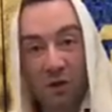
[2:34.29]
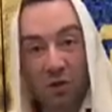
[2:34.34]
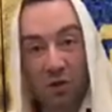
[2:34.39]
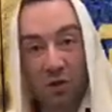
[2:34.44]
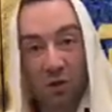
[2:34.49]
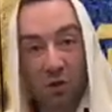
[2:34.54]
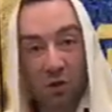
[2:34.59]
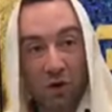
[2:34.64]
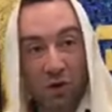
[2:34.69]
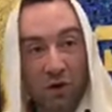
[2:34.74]

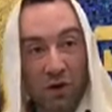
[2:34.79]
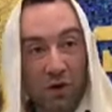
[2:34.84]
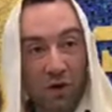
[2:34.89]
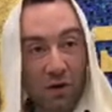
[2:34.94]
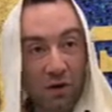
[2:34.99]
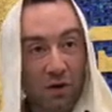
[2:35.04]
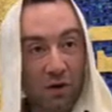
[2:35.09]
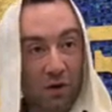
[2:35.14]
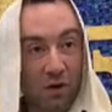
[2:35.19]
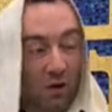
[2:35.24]
new
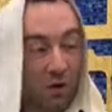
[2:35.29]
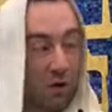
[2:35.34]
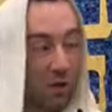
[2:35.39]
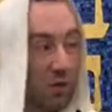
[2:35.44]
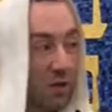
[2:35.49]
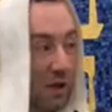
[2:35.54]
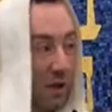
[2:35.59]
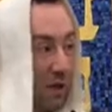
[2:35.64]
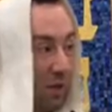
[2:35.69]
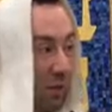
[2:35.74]

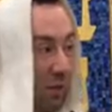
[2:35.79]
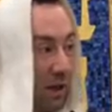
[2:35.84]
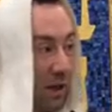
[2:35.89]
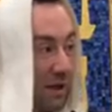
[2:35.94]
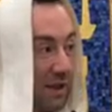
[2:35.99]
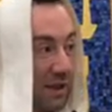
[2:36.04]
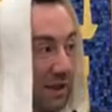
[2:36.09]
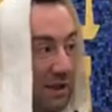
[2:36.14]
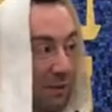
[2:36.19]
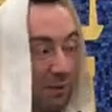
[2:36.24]

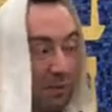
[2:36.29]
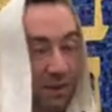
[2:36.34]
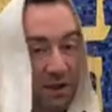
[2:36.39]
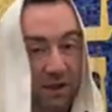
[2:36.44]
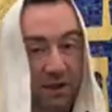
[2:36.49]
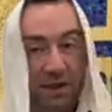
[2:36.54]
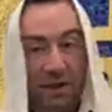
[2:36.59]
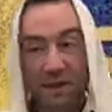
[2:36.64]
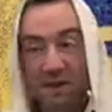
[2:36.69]
wedding celebration.